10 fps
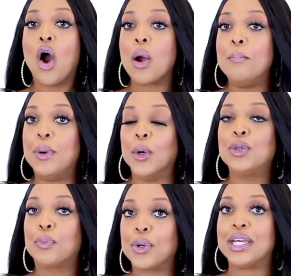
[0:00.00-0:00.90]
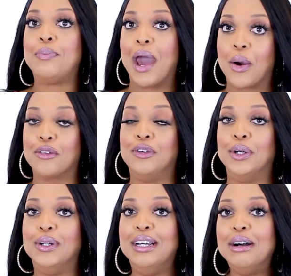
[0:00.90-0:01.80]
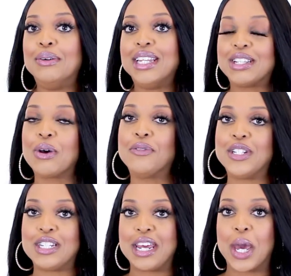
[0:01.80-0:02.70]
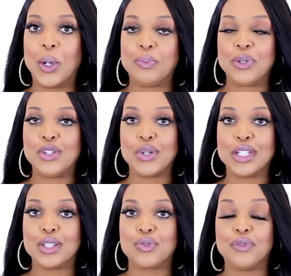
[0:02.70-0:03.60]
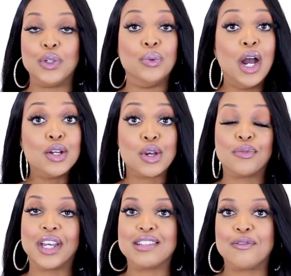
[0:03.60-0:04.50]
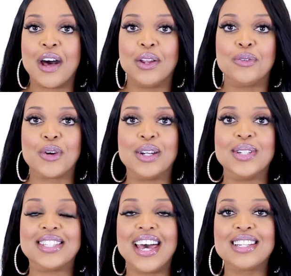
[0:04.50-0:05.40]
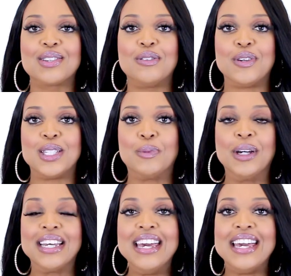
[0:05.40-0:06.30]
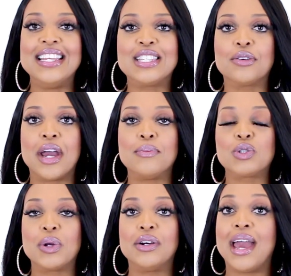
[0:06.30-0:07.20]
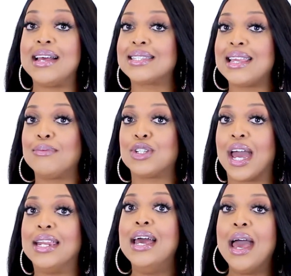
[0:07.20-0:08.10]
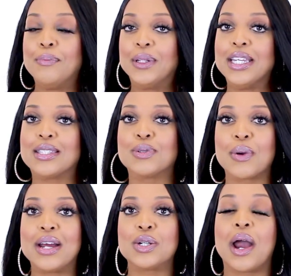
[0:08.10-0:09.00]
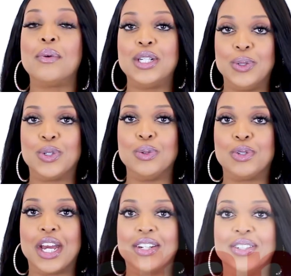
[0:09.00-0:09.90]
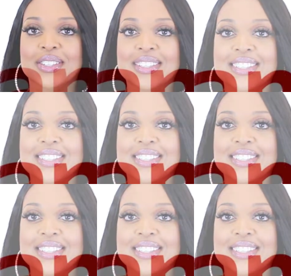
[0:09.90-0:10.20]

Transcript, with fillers: are both pretty powerful. Well, that's all for today. I hope you enjoyed this review. Don't forget to follow Fragrance X on Facebook, Instagram, Twitter, and Snapchat. And please subscribe to our YouTube channel.